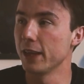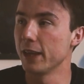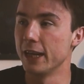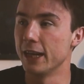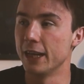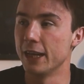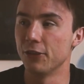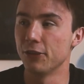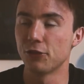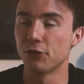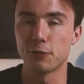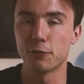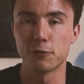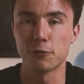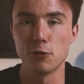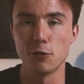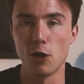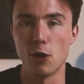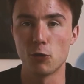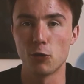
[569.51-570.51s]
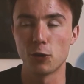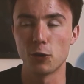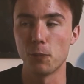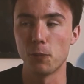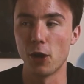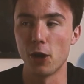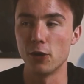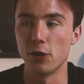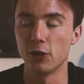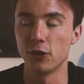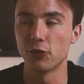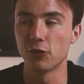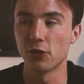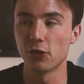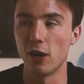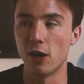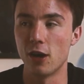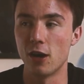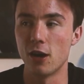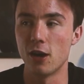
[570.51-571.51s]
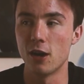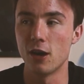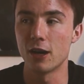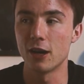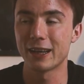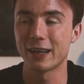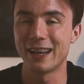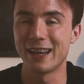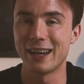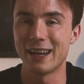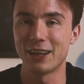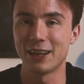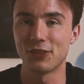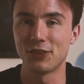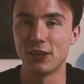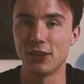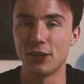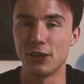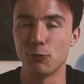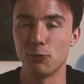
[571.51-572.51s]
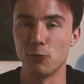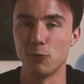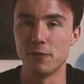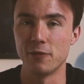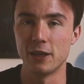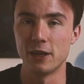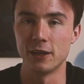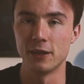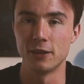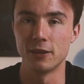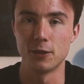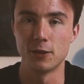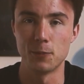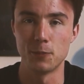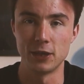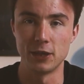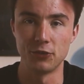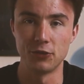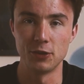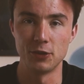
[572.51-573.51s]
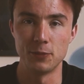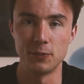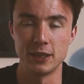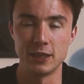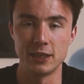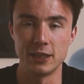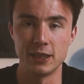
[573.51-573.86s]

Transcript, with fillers: is through-hole components are connected within the P C B